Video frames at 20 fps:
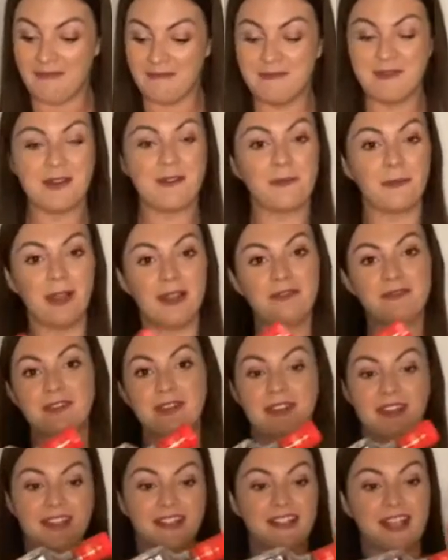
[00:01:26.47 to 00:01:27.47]
One of the
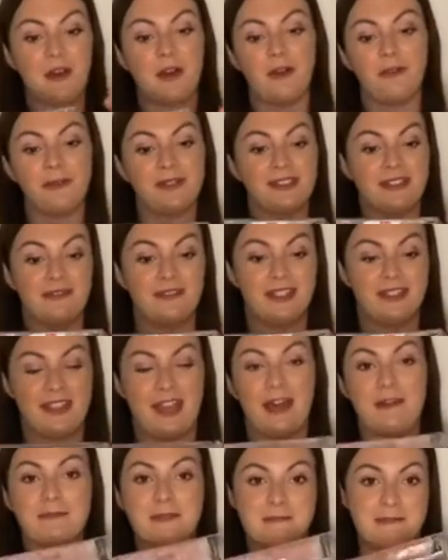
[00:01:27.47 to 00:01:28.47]
things I always love to
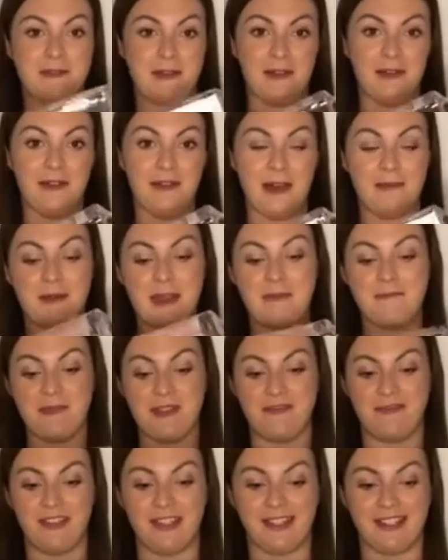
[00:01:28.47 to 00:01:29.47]
tell people about
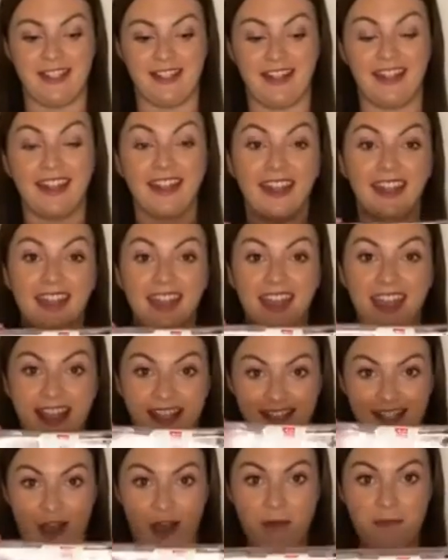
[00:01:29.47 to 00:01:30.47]
Beefeater is
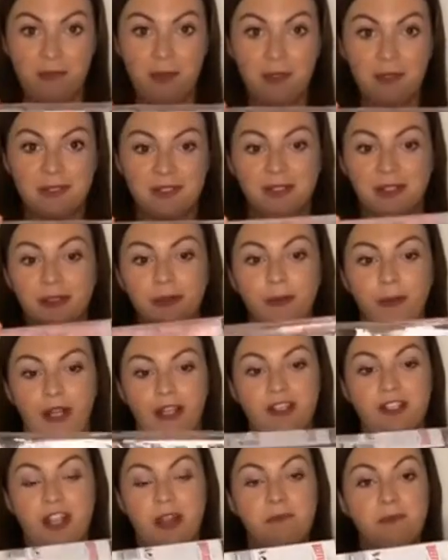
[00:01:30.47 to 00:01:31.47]
our bottle,
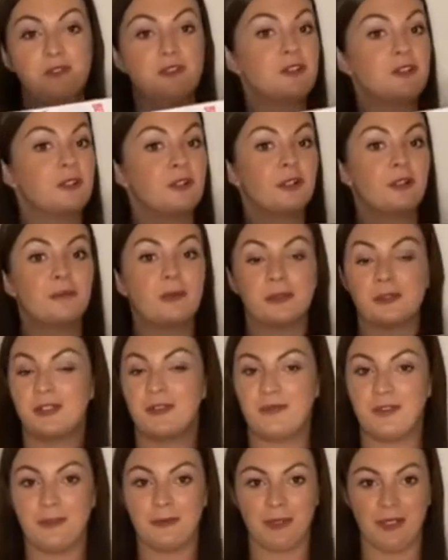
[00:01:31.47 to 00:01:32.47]
which I'm sure most
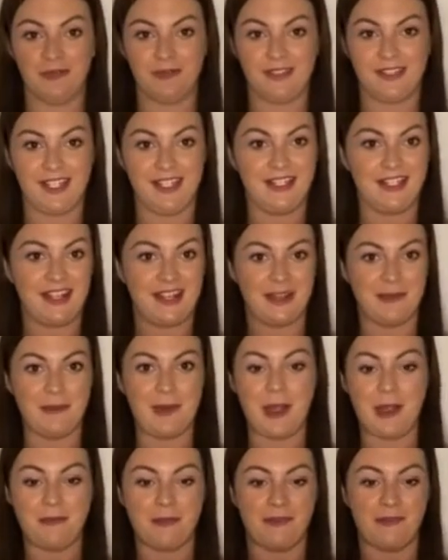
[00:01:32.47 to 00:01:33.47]
of you will have seen in a
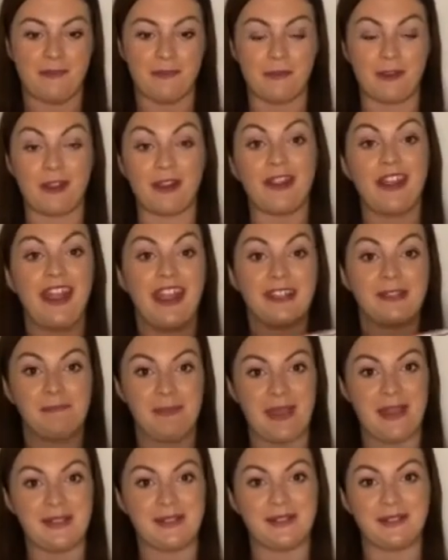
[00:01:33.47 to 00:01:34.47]
bar before, is
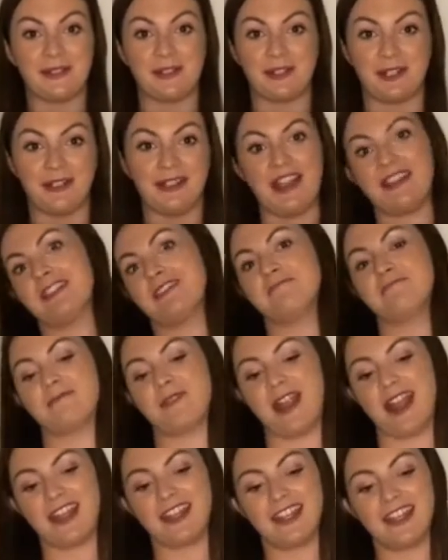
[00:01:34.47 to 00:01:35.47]
based on a London
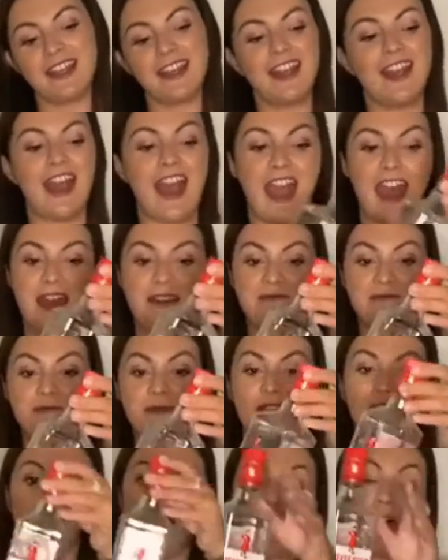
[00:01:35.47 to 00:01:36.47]
brick.
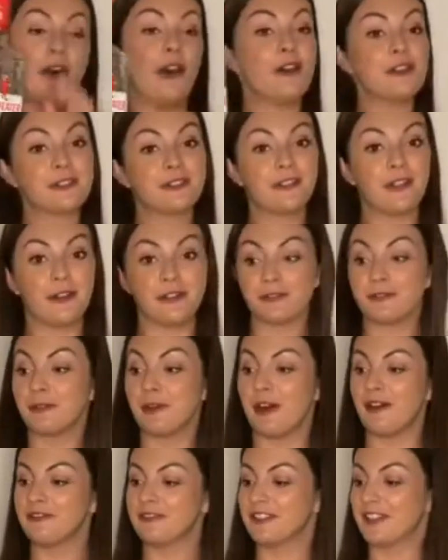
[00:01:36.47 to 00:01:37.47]
It also
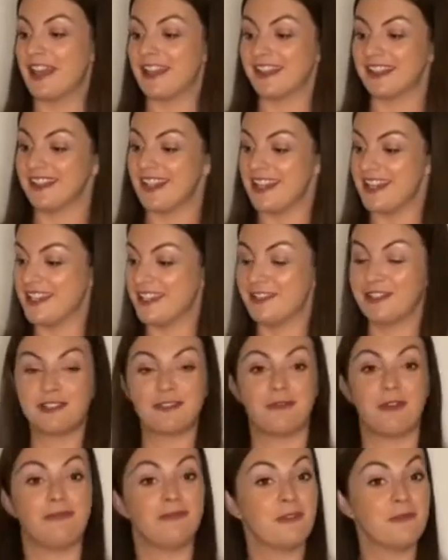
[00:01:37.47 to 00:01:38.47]
often gets likened
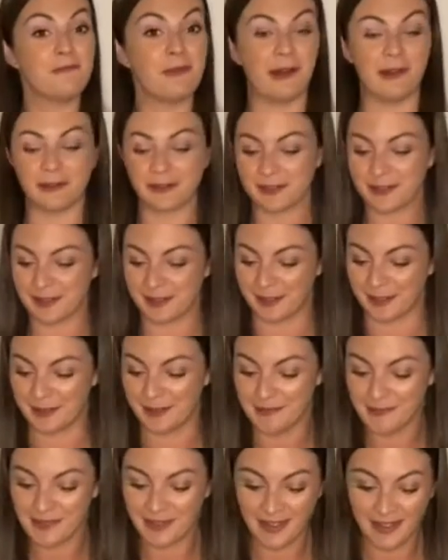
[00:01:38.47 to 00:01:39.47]
to a phone box, so
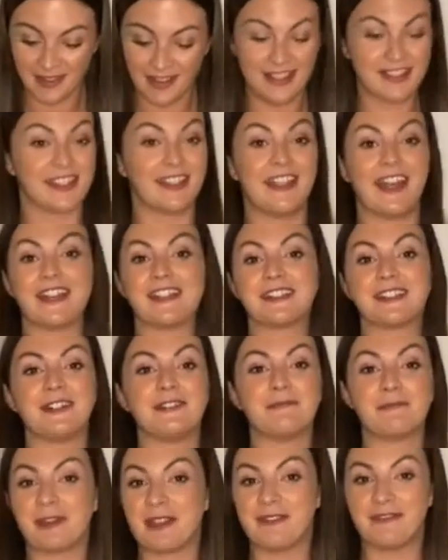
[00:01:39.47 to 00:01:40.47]
it's a nice little
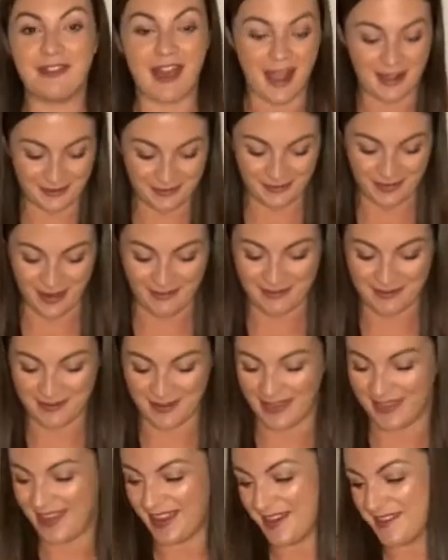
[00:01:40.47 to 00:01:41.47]
wee fact for
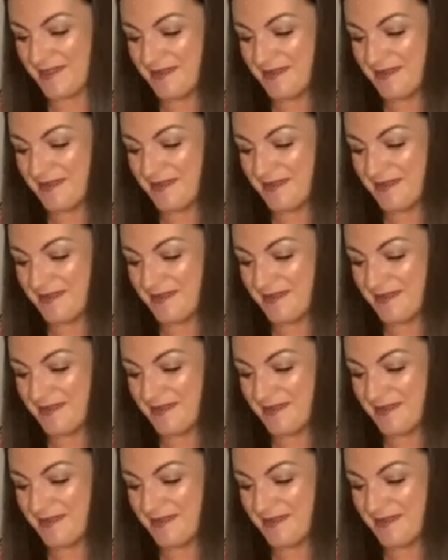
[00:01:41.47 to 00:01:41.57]
everyone there.